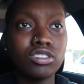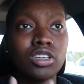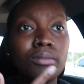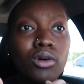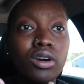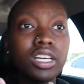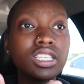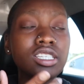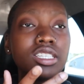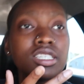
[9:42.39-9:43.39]
So, I'm going
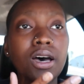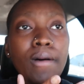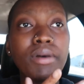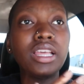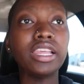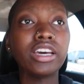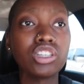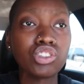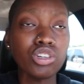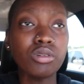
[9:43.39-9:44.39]
to this Atlanta
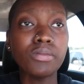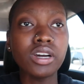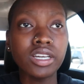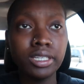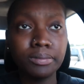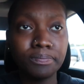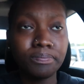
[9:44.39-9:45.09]
streetwear market.